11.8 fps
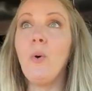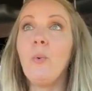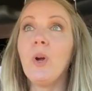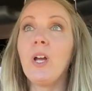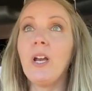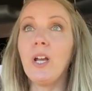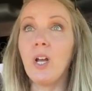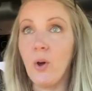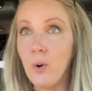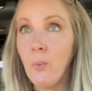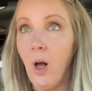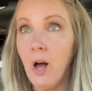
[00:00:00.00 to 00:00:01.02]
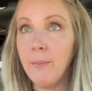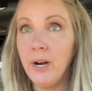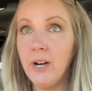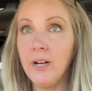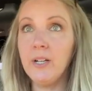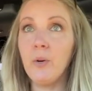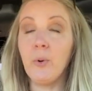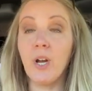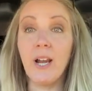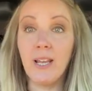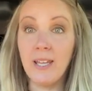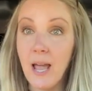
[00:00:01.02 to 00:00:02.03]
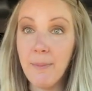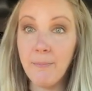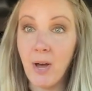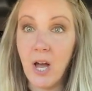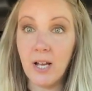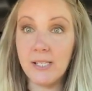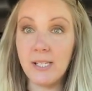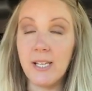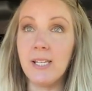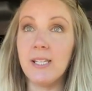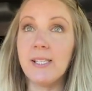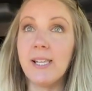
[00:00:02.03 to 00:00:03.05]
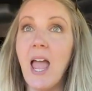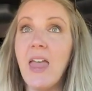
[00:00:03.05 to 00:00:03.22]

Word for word: We're gonna go to Walmart, we're gonna get boxes,